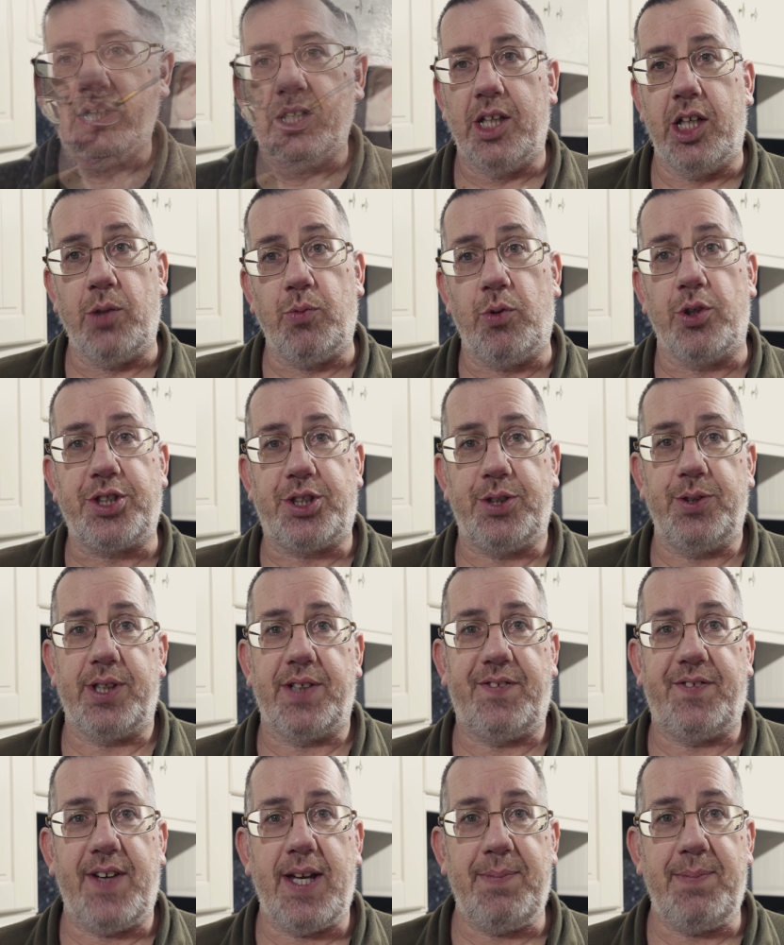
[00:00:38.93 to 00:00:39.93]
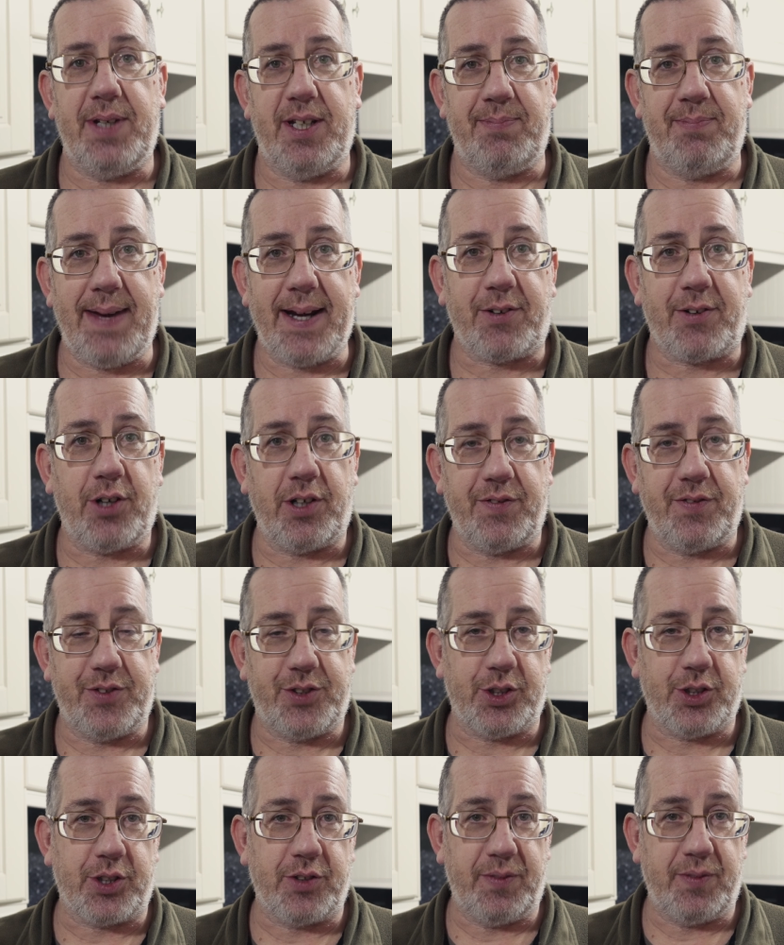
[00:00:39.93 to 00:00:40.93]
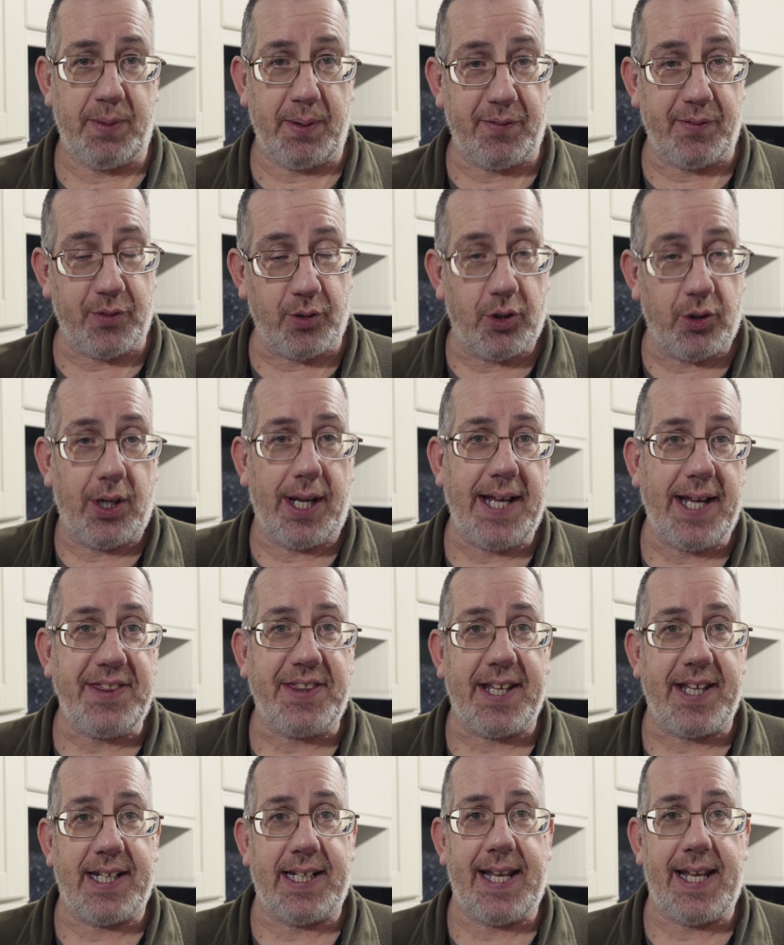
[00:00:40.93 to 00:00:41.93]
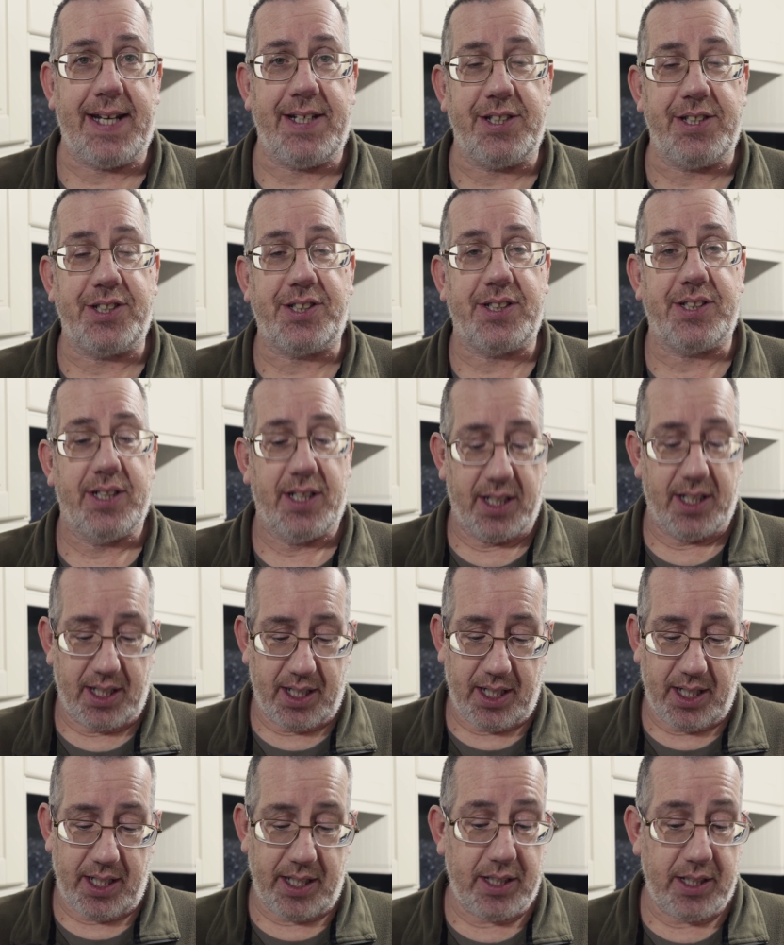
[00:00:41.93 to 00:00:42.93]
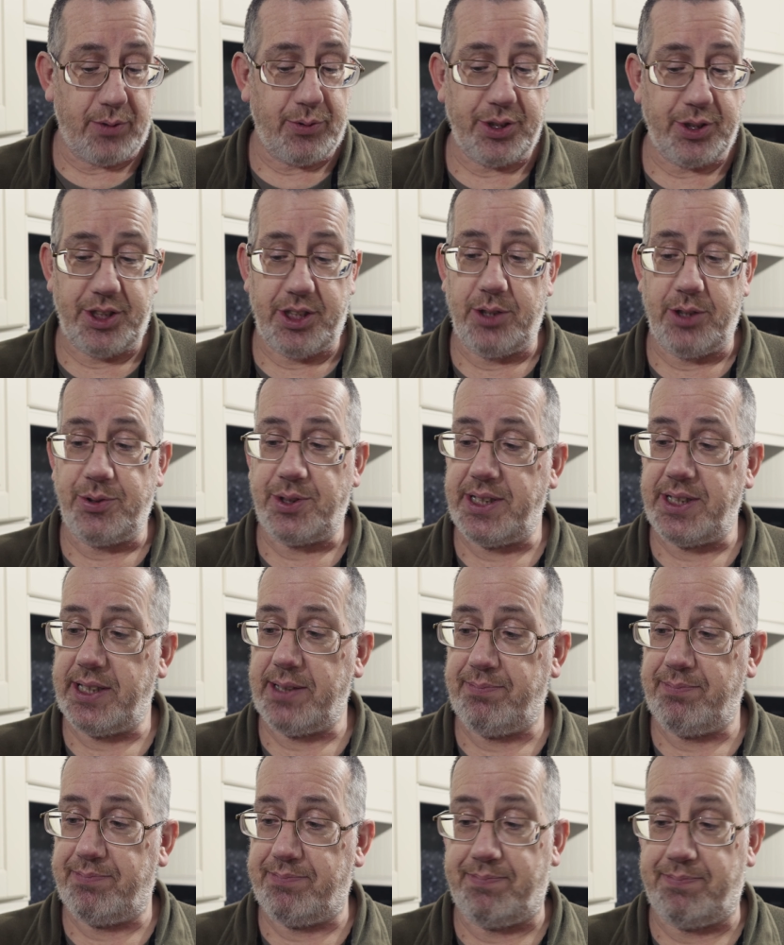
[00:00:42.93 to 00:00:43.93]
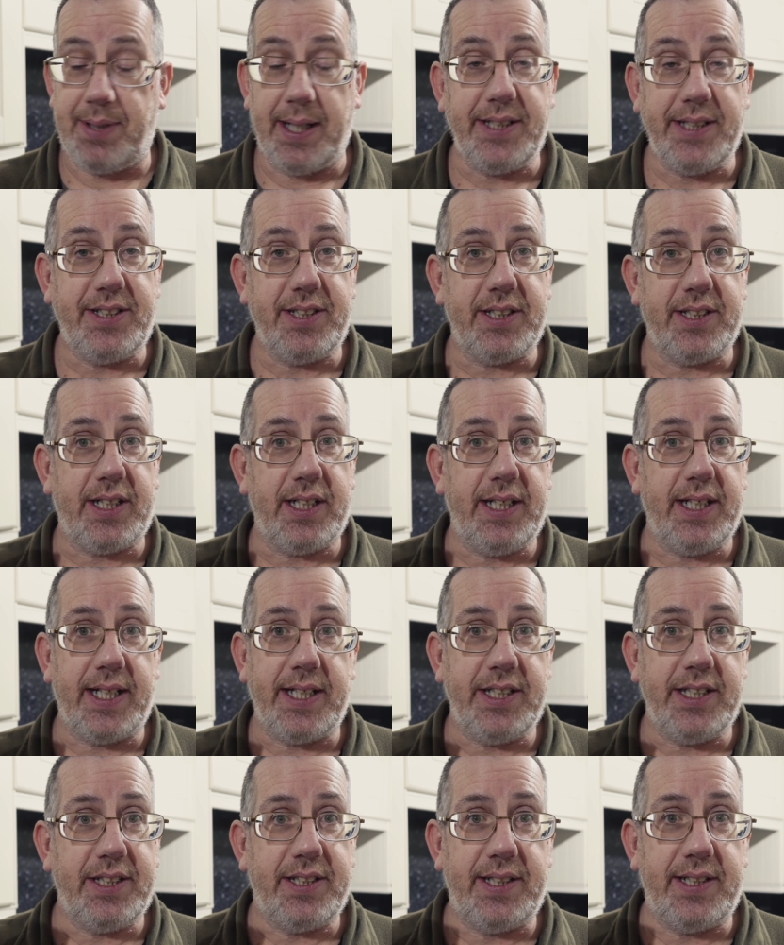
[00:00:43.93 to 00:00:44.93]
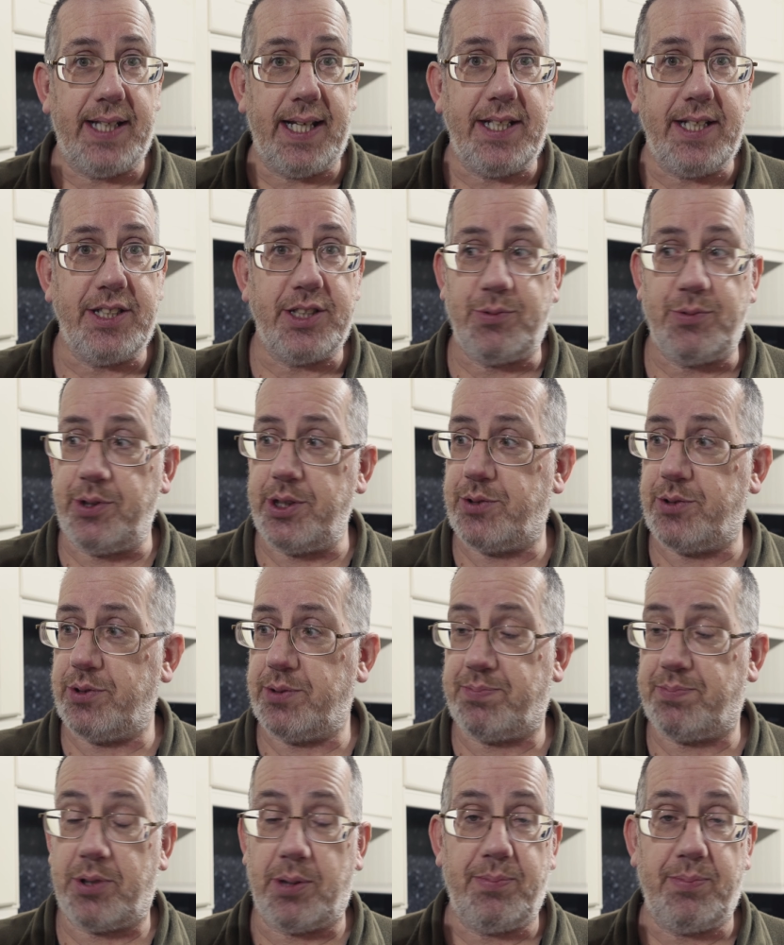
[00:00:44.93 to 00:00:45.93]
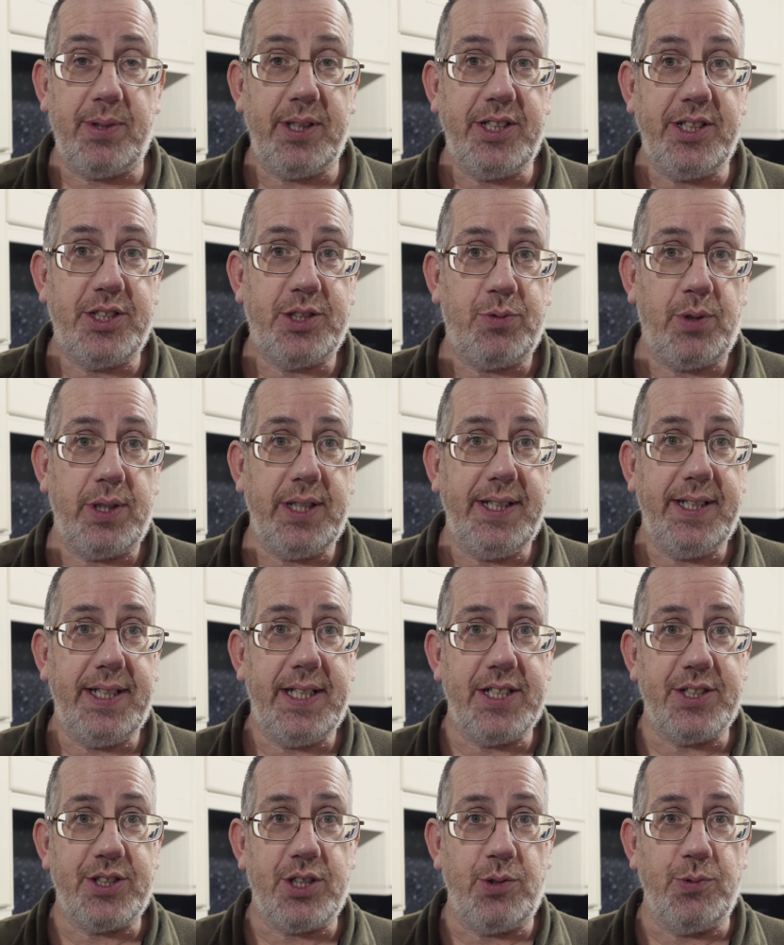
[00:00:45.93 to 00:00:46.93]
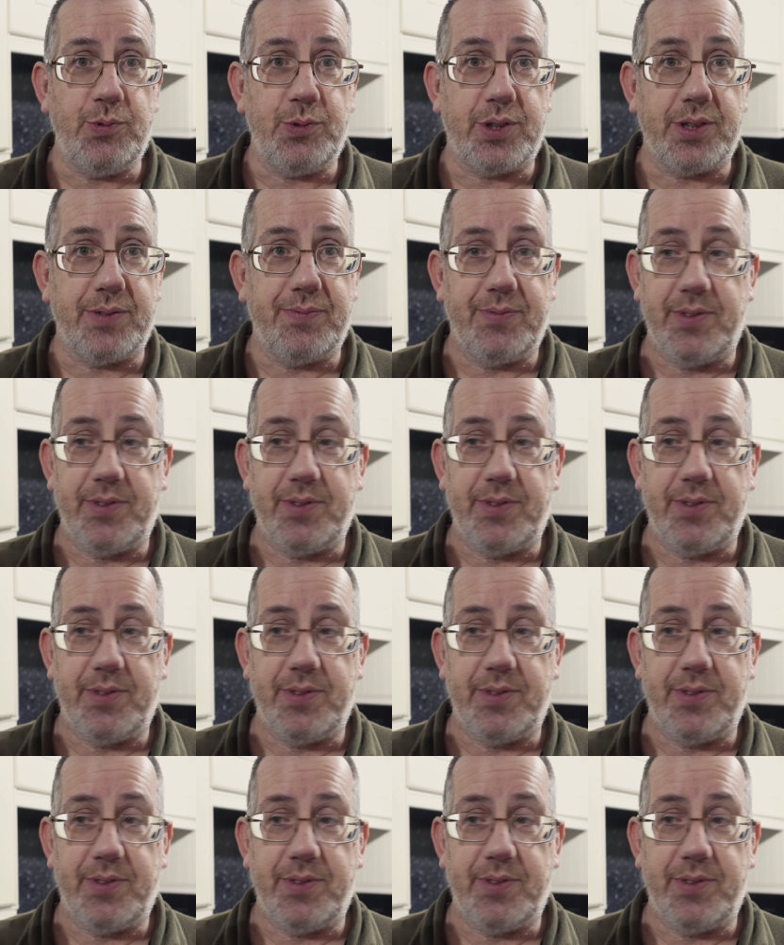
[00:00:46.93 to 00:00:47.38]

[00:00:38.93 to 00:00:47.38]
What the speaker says: I was doing a fair bit of macro photography before I had that lens, and I was using basically a lens which was probably 20 years old,